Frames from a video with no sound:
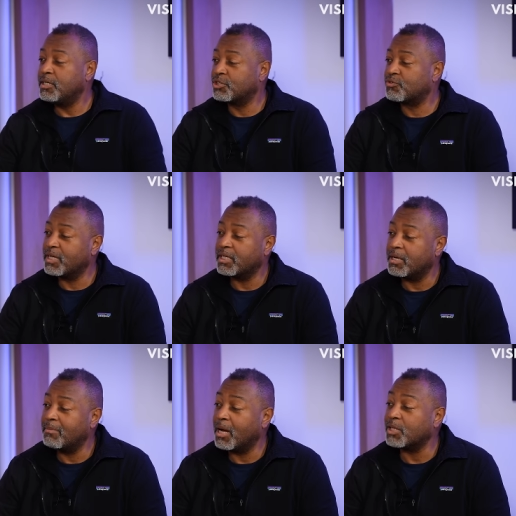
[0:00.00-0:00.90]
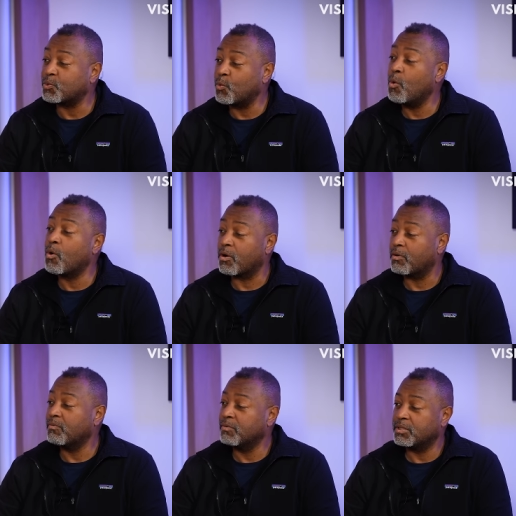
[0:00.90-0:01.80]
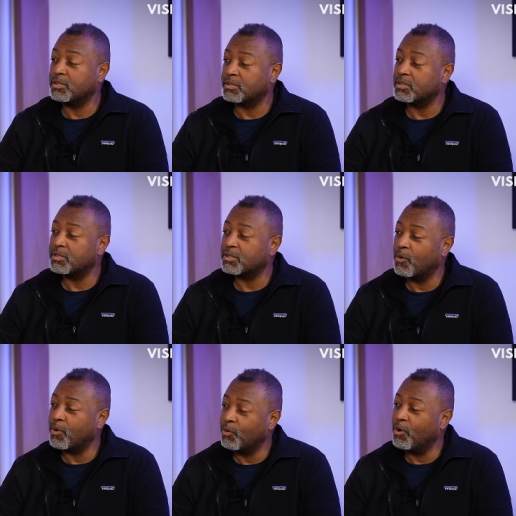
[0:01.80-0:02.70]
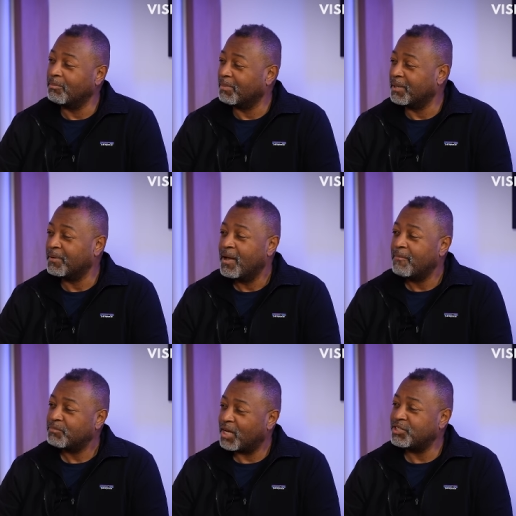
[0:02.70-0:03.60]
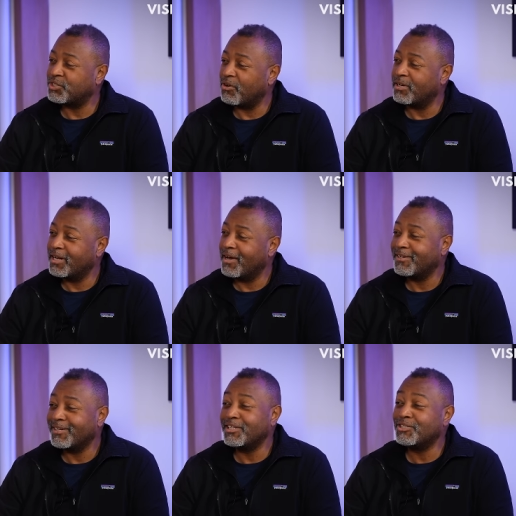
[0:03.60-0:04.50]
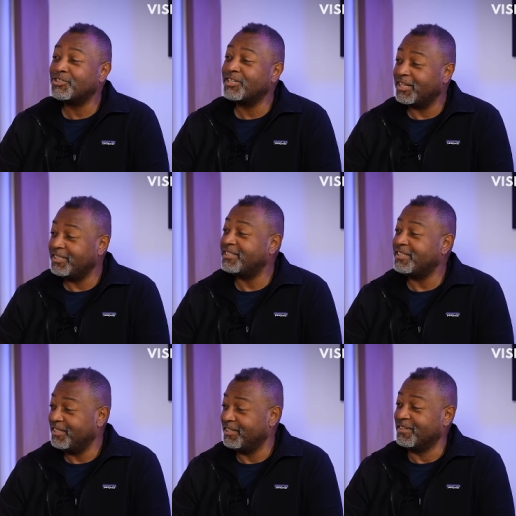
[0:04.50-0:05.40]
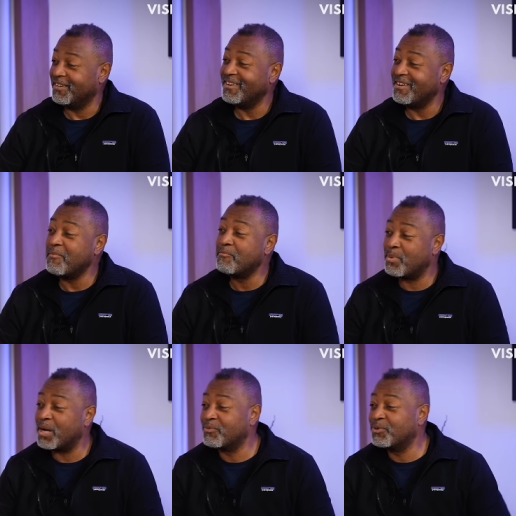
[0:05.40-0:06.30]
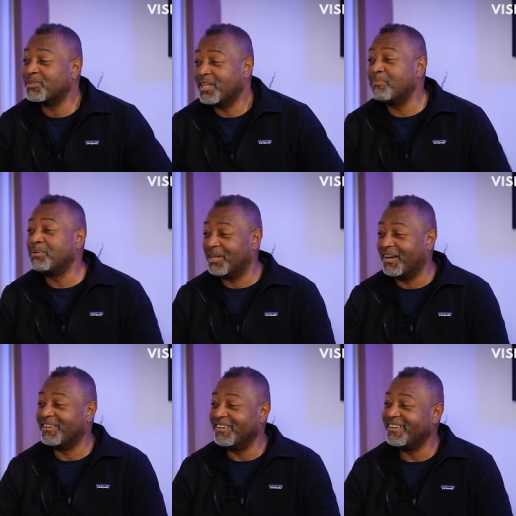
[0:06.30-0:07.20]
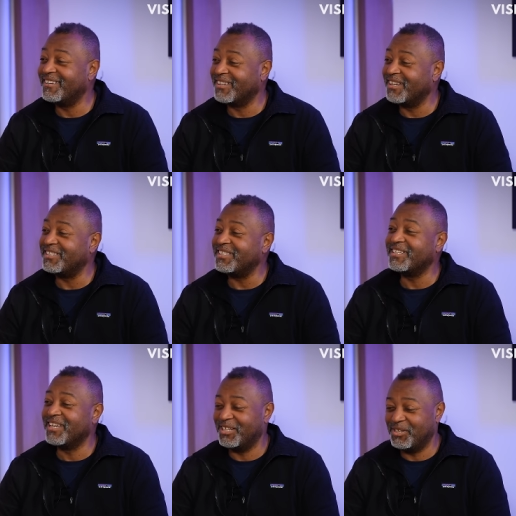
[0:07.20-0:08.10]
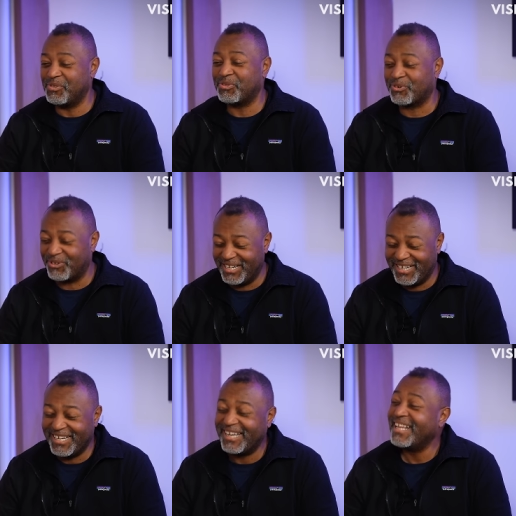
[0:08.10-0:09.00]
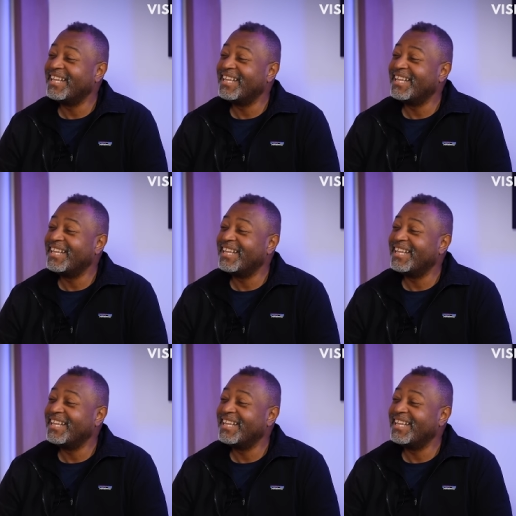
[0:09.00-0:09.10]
Israeli Hamas war which is, is going on. But I started out at age 19 in Beirut, Lebanon in 1983.